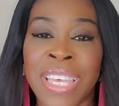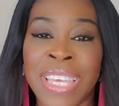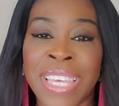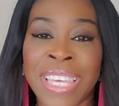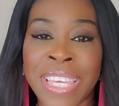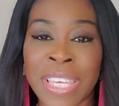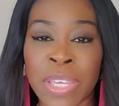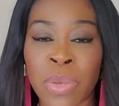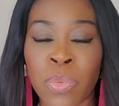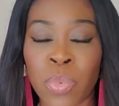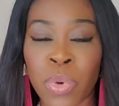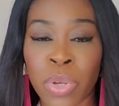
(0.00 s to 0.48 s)

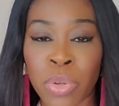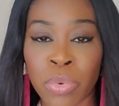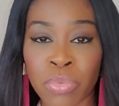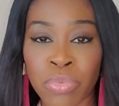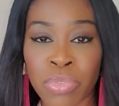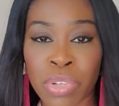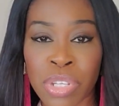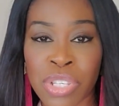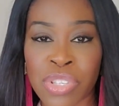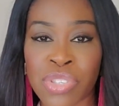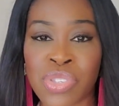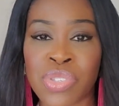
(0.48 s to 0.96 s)
he will
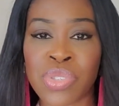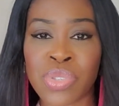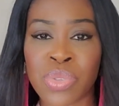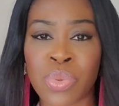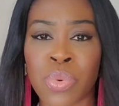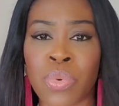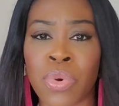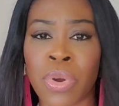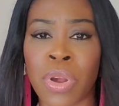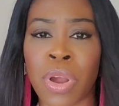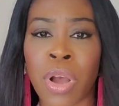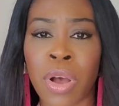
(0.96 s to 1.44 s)

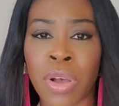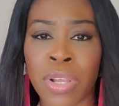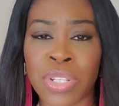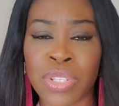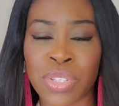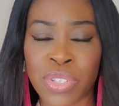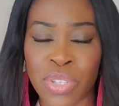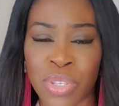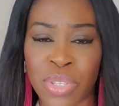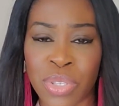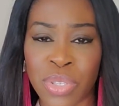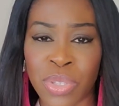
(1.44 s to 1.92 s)
restore
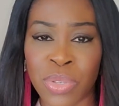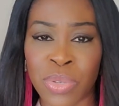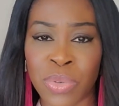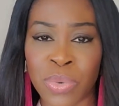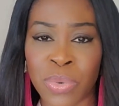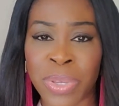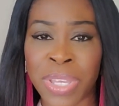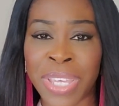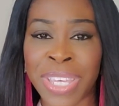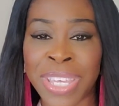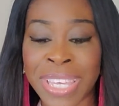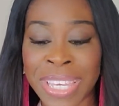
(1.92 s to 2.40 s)
unto
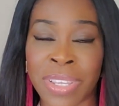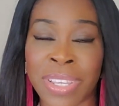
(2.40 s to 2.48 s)
you.